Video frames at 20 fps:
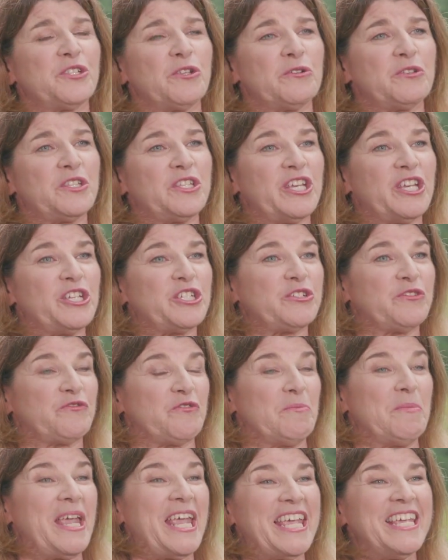Association,
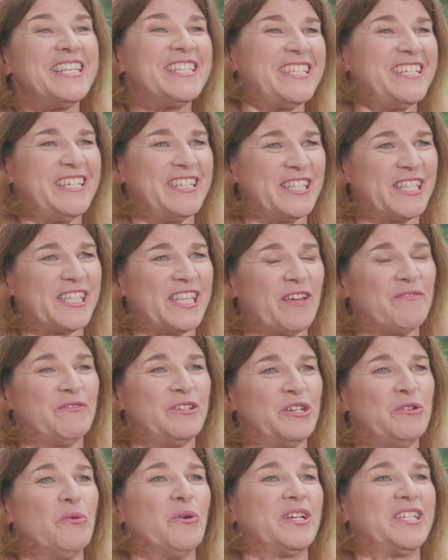from
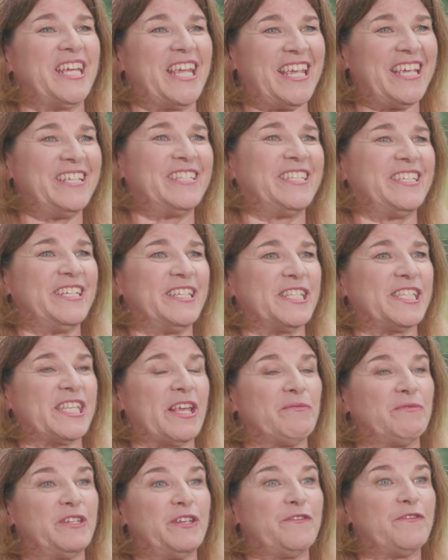1871 to
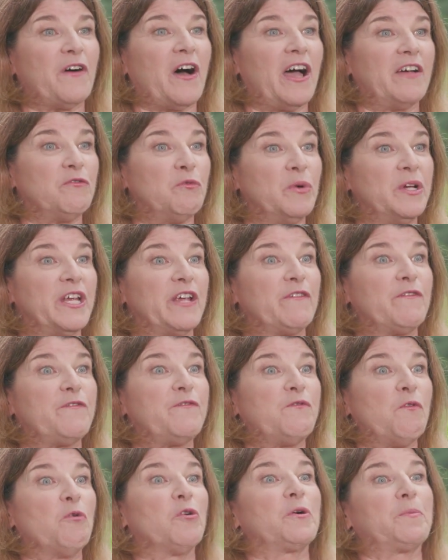1875, winning
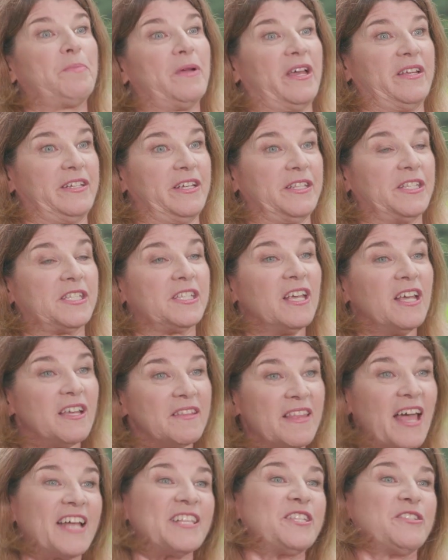four pennants.
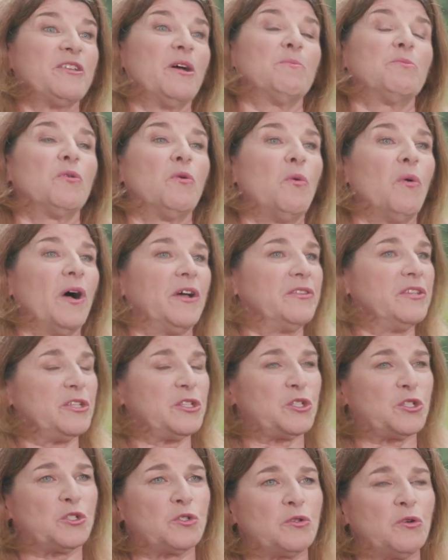That's number one. The
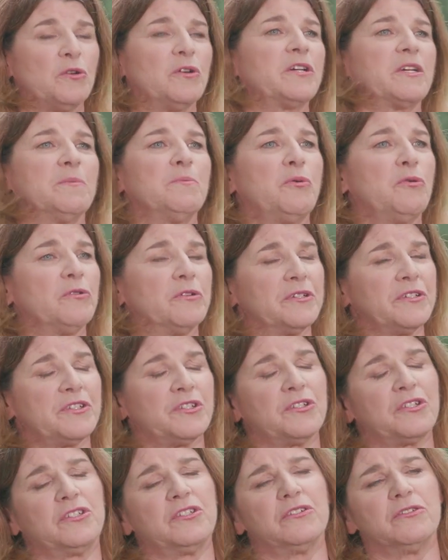historic importance is